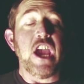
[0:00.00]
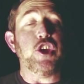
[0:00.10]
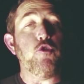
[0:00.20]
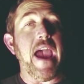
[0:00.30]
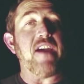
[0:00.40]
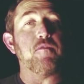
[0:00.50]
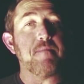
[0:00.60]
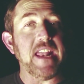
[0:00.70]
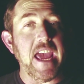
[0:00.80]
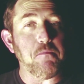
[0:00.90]
You haven't
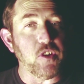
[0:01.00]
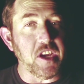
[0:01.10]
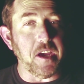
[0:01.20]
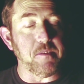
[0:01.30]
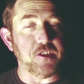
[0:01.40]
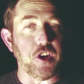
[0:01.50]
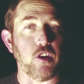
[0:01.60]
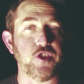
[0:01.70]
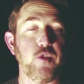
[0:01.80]
been able to come to church.